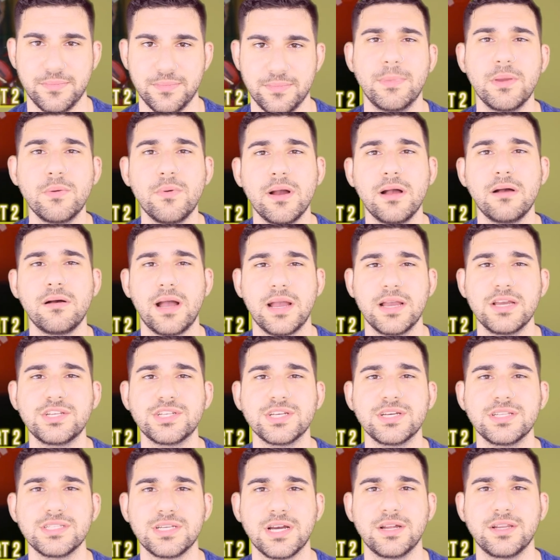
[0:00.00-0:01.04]
Meanwhile,
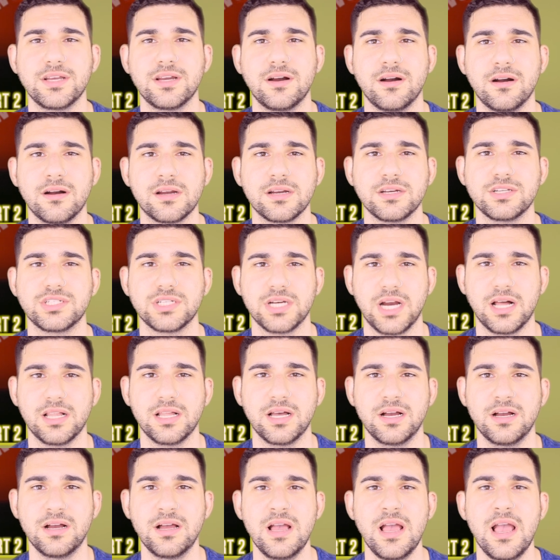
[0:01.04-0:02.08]
Aisha and Tanya hug
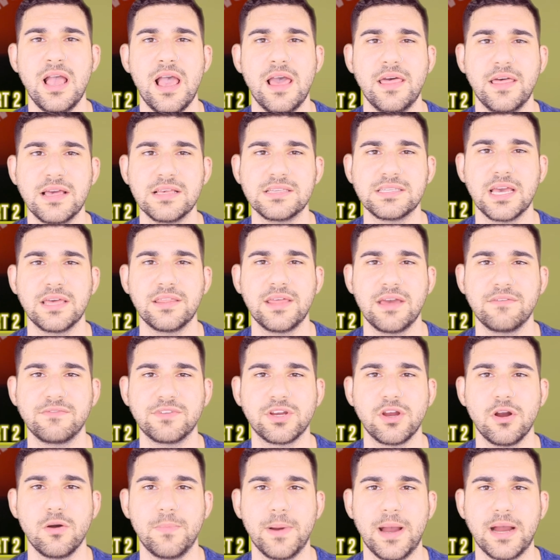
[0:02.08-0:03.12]
Ashala, and they say they have to
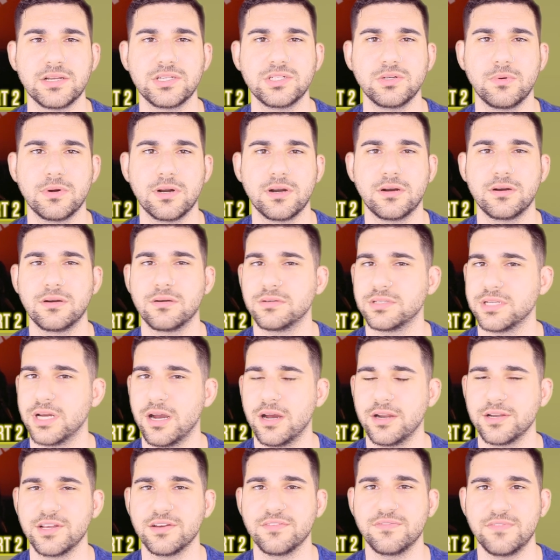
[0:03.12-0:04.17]
go back to where
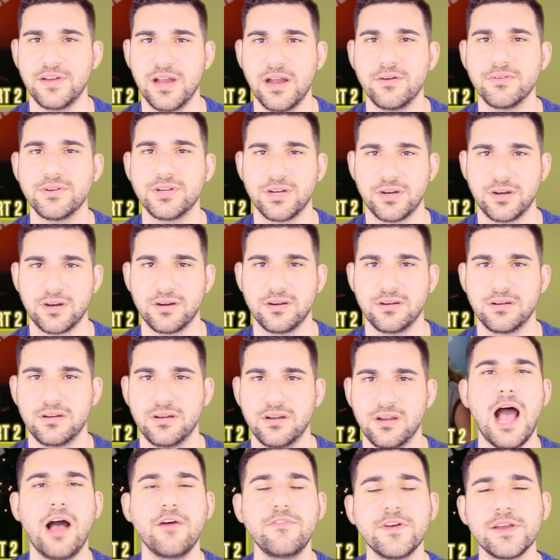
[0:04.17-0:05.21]
Tanya found her.
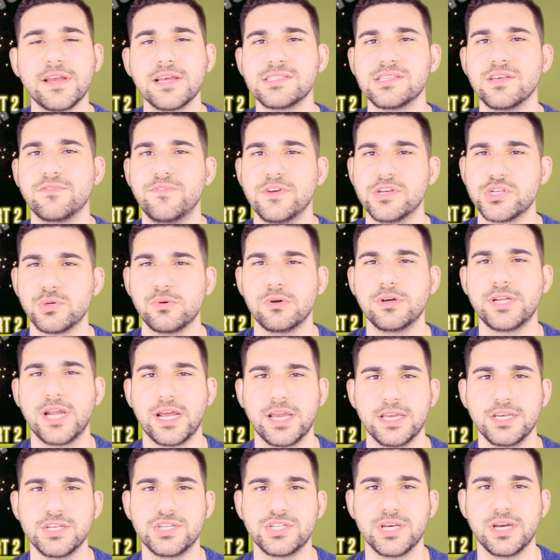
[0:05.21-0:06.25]
Alpha gets a visual on
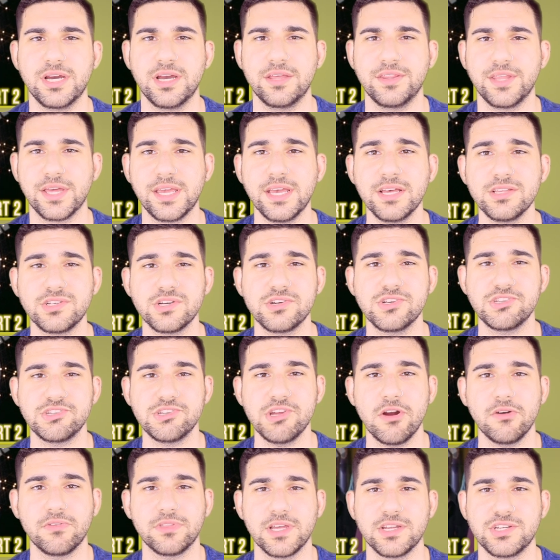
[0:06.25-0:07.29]
Aisha, and the kids are
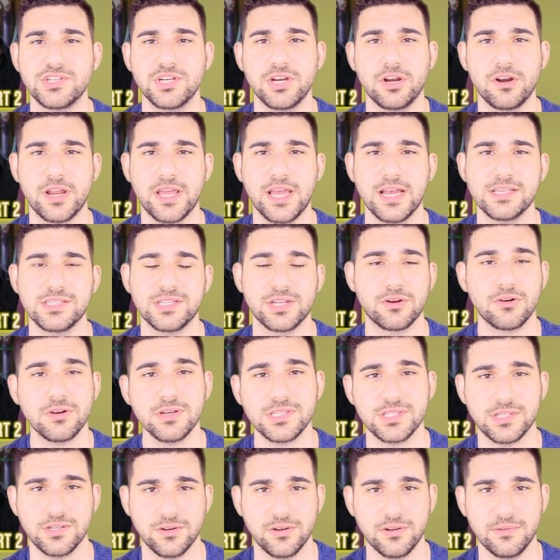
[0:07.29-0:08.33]
stoked that she already has the
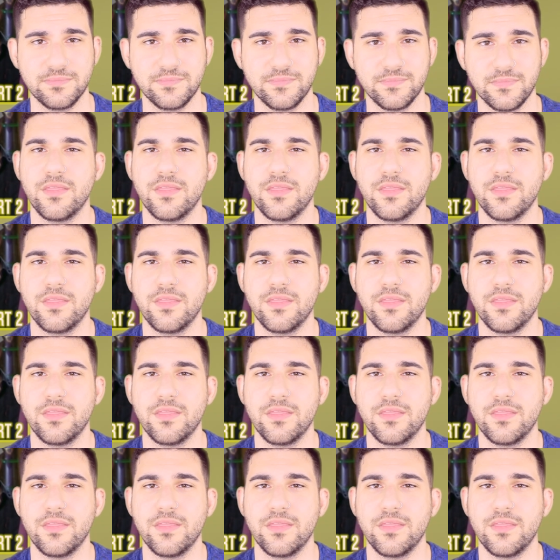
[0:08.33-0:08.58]
crystal.